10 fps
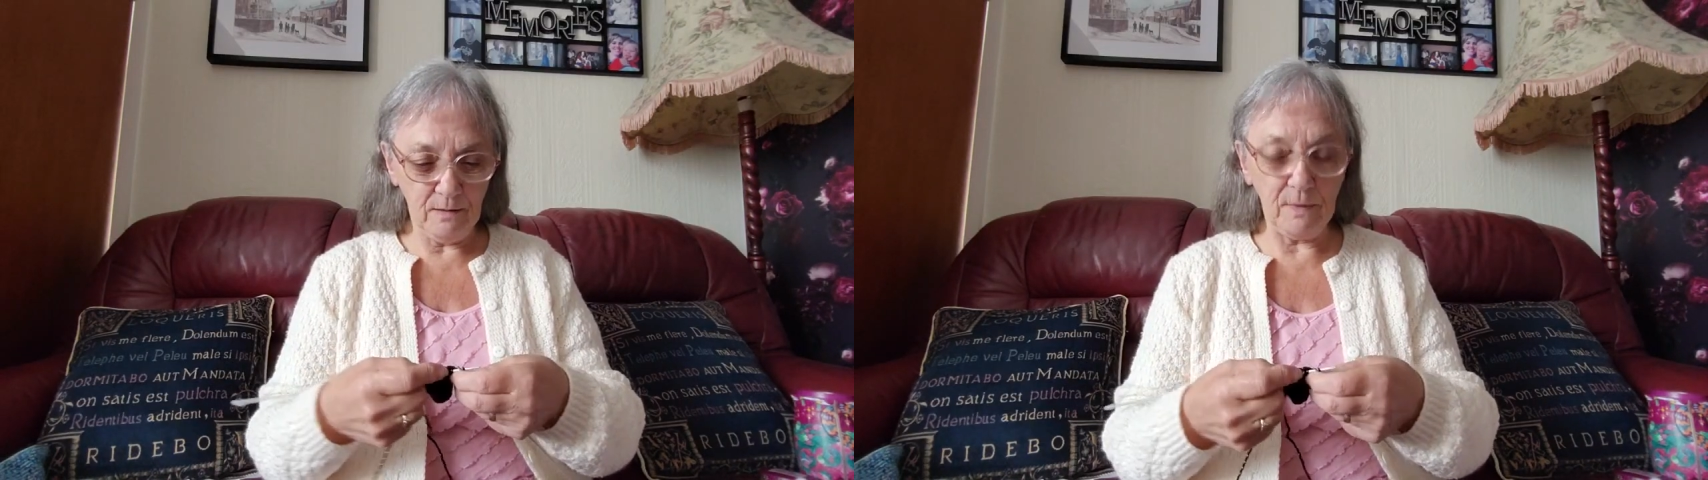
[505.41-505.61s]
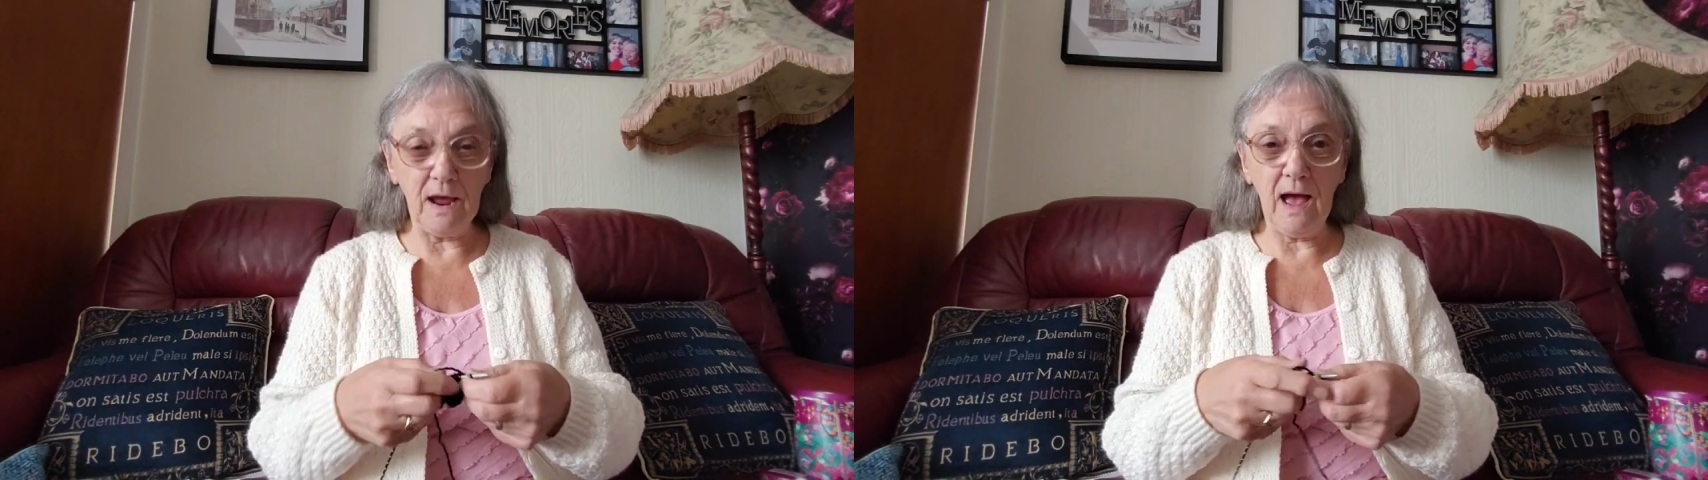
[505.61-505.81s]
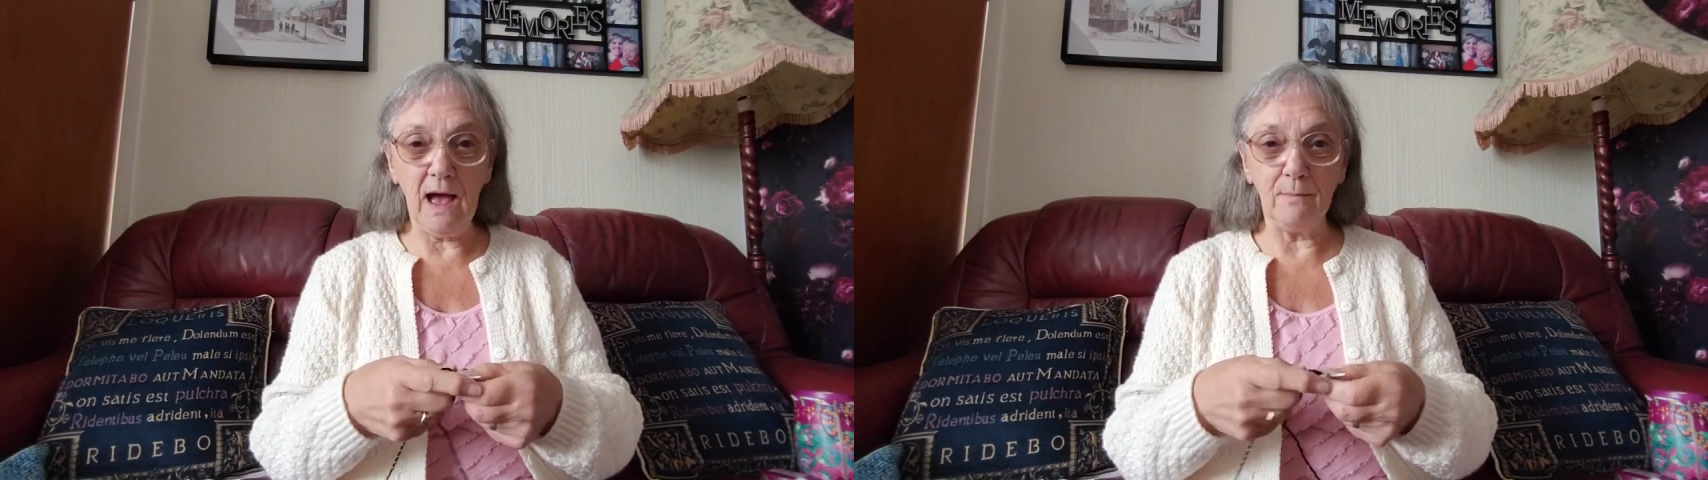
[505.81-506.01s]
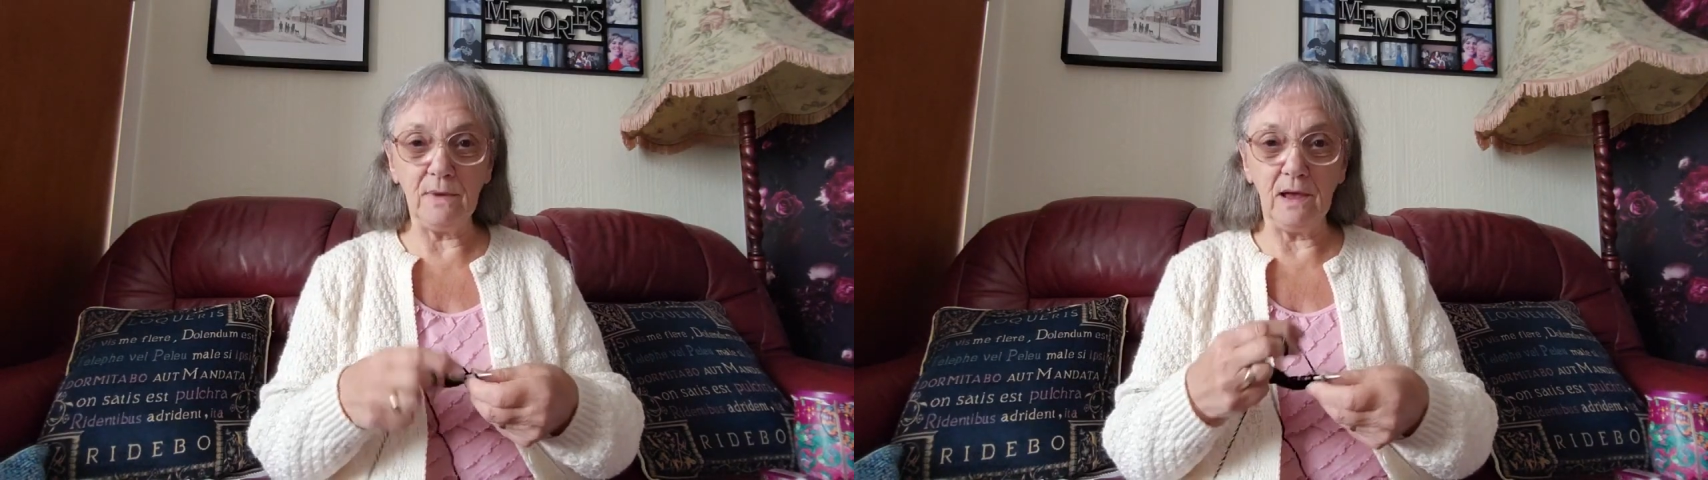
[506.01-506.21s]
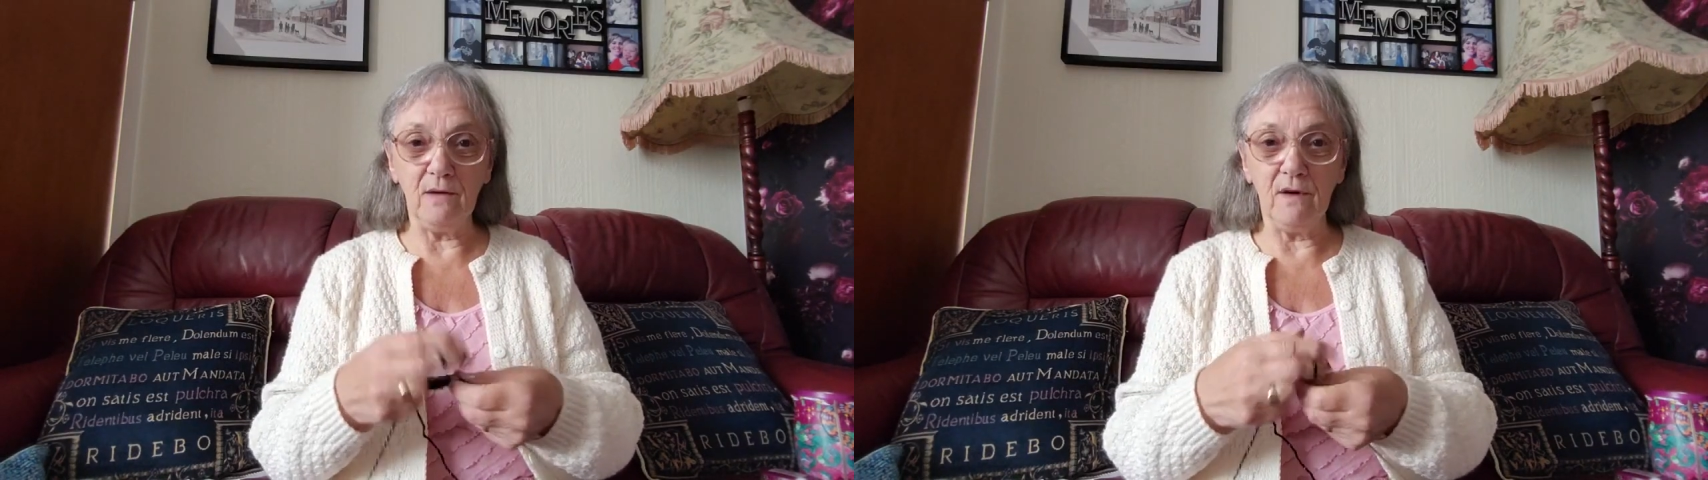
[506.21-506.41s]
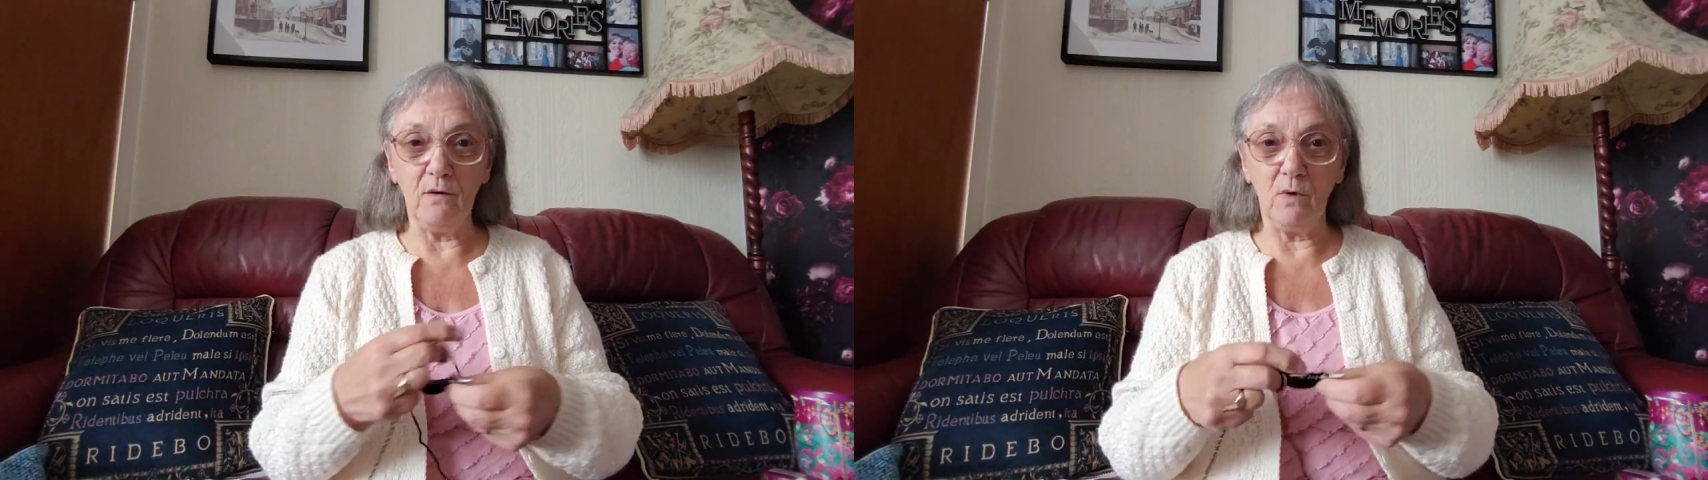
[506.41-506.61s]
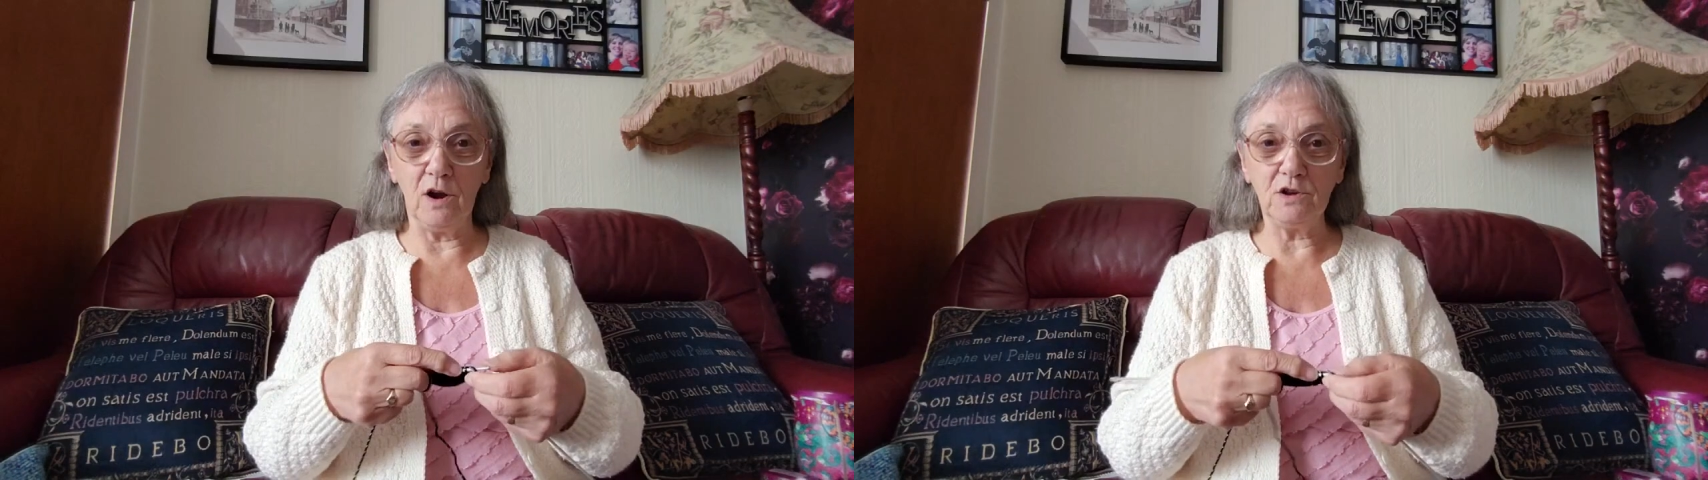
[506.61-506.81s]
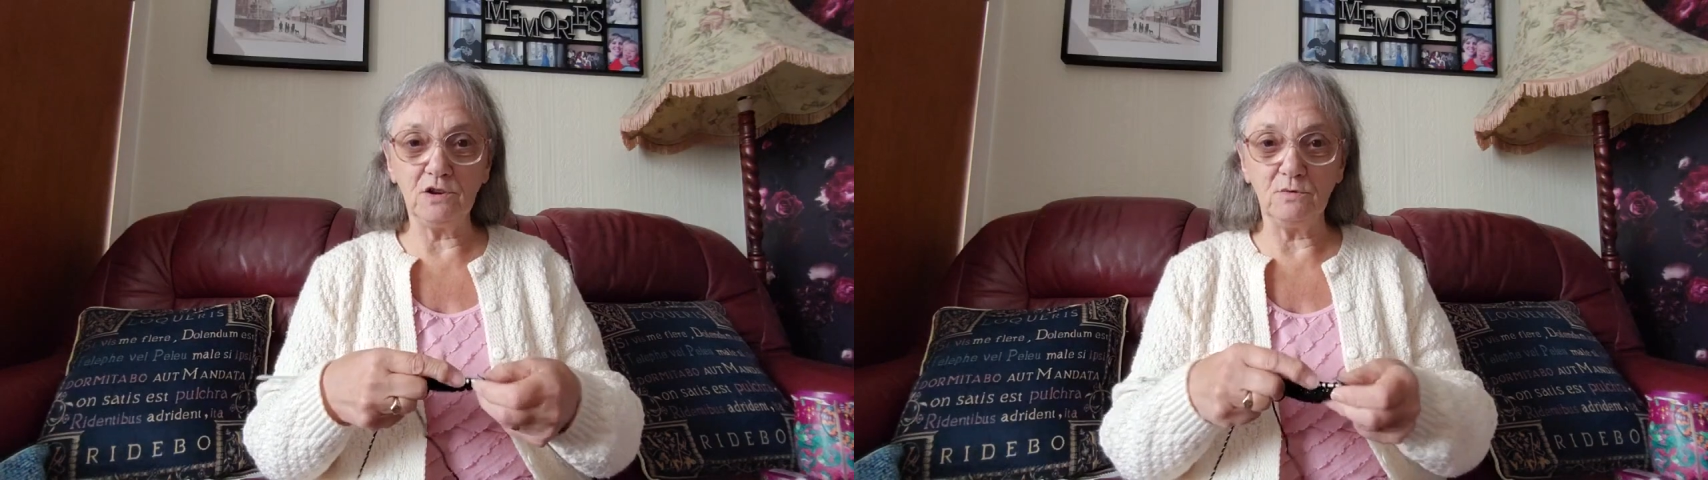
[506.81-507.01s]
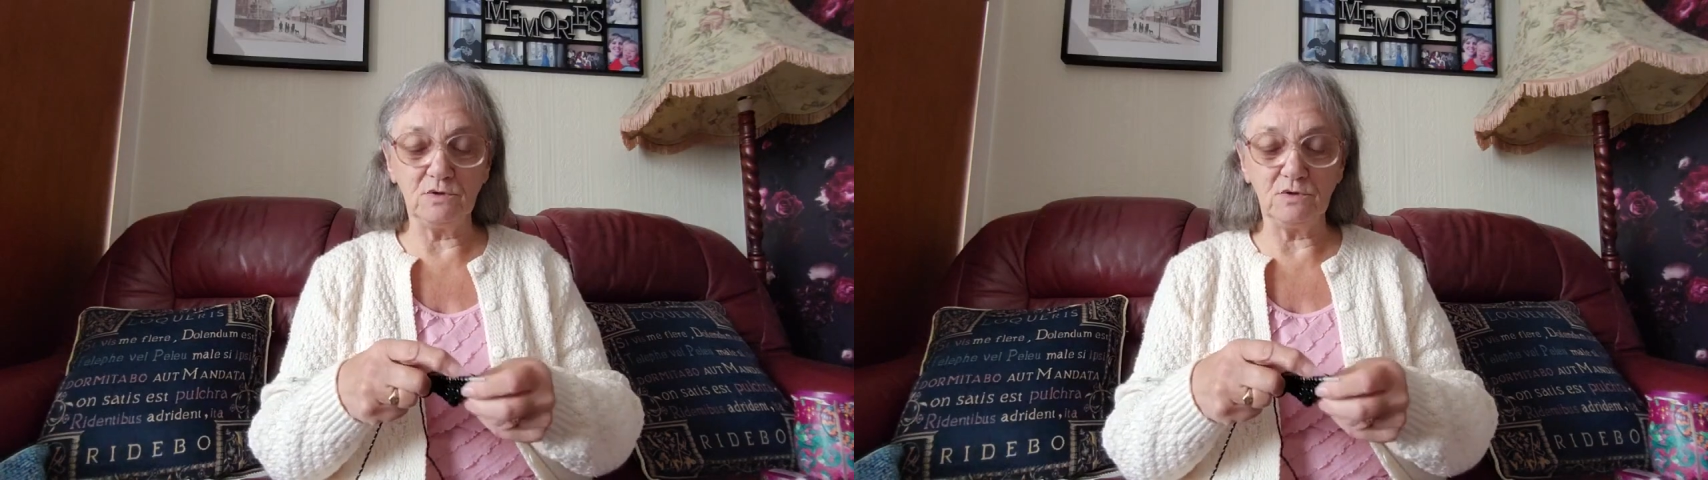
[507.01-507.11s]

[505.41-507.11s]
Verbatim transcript: make her happy, give her one or two